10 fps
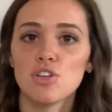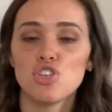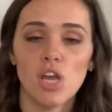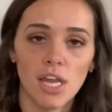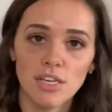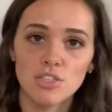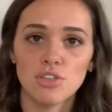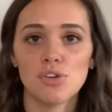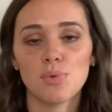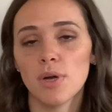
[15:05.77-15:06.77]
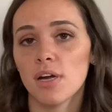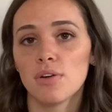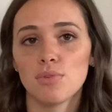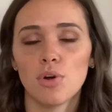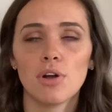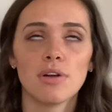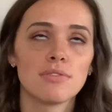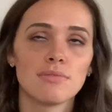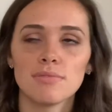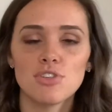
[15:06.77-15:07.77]
change your underwear or
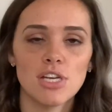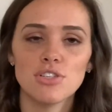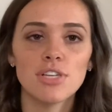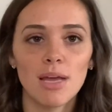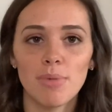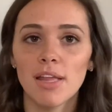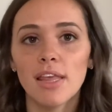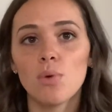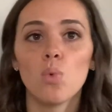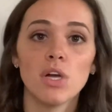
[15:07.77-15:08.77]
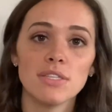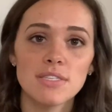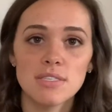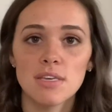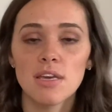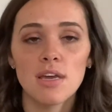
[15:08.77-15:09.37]
change your tampon like once